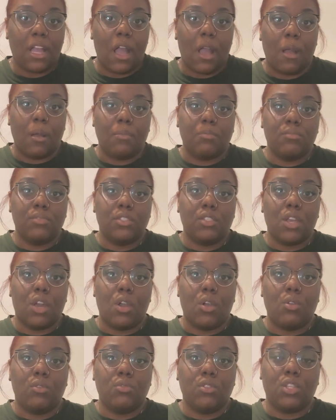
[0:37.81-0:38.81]
Um,
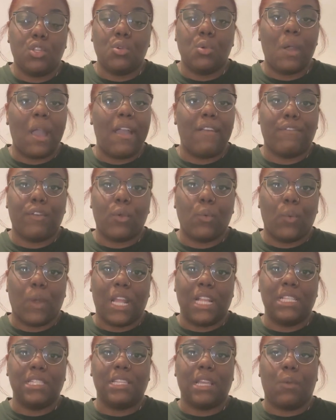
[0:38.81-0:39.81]
so to whoever
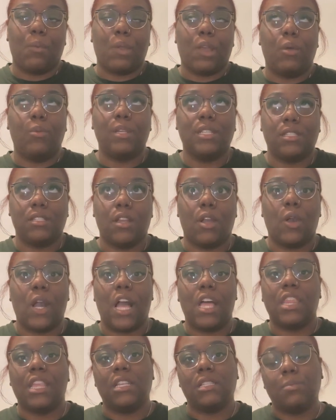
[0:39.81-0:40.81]
wins, and we always know
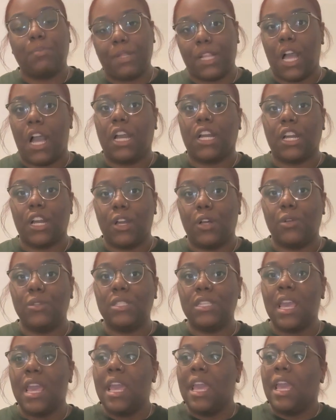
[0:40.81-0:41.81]
how this plot
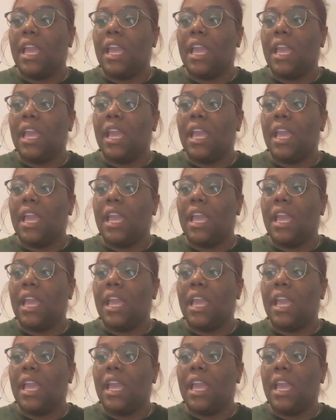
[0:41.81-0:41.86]
goes,